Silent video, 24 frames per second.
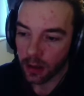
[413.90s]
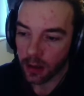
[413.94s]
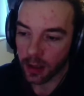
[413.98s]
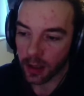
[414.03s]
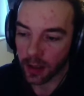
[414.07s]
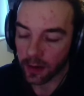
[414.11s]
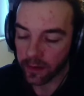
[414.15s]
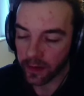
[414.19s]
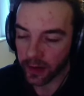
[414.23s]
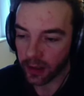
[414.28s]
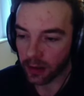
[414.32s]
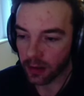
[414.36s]
I
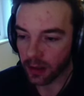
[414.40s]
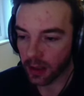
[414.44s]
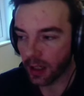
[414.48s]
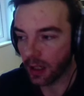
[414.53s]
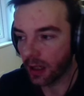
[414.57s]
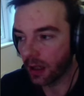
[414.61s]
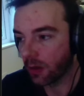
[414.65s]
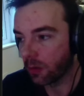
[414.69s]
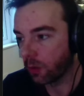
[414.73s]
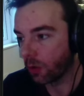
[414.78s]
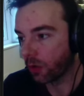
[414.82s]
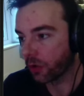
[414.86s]
think
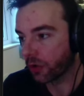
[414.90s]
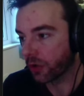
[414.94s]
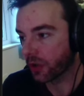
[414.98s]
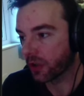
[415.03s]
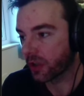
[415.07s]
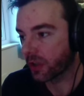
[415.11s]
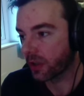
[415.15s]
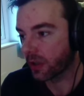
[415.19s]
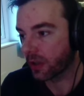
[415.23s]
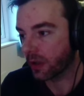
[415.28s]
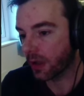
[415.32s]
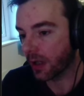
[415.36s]

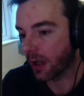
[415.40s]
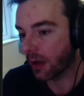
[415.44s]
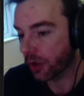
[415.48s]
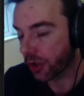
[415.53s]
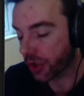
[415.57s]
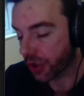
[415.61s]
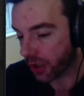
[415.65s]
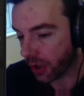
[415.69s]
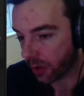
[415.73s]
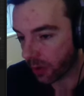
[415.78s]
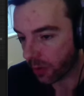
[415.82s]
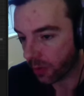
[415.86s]
I'll
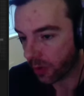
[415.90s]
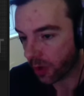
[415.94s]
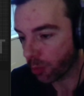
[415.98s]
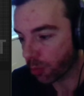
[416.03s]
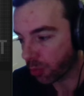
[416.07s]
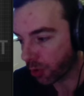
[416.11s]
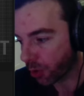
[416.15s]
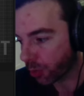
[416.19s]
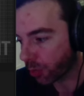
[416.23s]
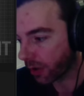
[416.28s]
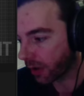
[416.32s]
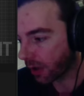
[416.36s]
show the
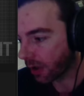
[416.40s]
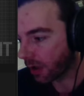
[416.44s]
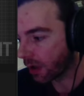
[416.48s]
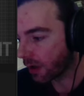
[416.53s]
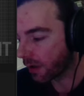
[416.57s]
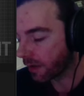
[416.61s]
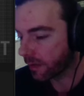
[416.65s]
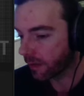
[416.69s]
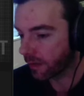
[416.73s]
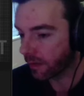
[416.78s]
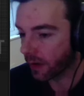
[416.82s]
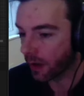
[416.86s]
blueprint
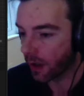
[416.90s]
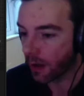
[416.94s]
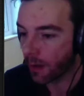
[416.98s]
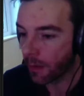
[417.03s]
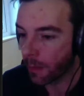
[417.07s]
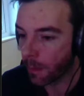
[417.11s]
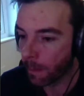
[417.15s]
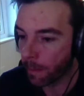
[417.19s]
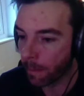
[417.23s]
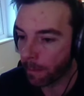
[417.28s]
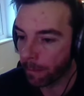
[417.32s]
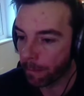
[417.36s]
off,
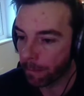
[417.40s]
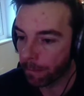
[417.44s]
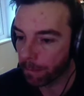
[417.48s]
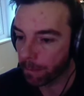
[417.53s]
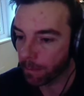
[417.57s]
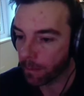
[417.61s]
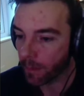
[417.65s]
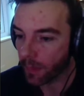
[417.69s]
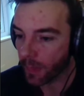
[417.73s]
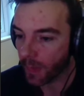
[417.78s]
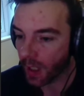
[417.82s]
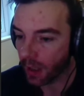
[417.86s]
and
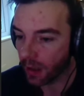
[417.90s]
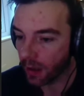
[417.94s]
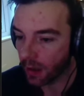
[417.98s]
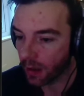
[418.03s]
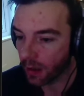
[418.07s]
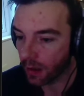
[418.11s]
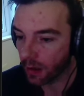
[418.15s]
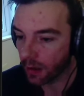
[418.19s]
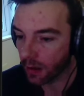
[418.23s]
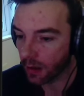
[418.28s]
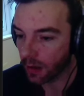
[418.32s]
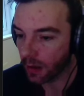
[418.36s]

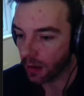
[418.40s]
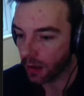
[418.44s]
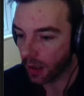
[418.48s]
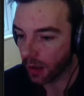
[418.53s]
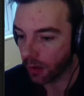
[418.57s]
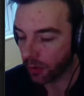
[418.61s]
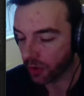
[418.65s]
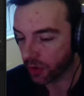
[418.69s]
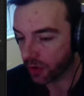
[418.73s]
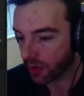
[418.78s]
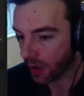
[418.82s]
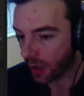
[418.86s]

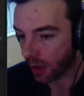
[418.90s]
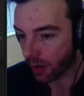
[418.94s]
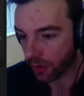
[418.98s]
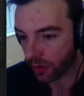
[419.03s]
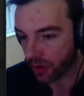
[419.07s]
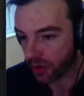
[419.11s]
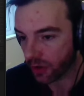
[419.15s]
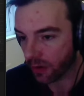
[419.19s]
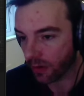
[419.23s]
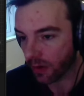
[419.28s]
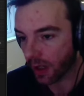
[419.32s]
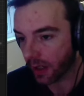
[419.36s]
I'll
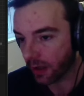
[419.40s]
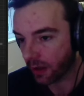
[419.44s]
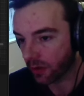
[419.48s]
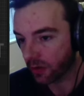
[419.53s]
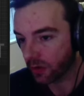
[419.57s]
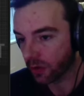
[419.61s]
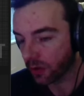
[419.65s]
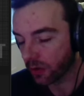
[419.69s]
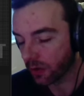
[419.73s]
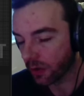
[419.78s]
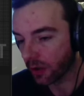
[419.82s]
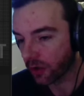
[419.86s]
just do like
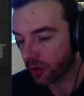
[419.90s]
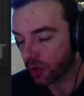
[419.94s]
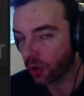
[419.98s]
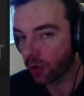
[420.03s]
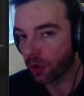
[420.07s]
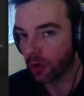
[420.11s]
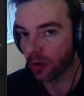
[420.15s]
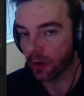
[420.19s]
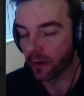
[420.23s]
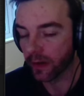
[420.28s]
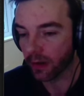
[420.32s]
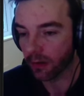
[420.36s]
a
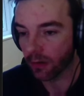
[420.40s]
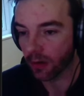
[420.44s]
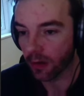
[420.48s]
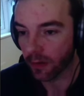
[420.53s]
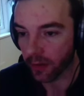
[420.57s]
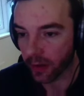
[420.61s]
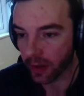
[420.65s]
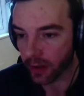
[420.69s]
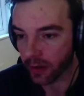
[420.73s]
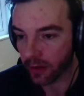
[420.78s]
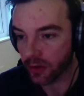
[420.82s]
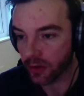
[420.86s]
tour of it rather than a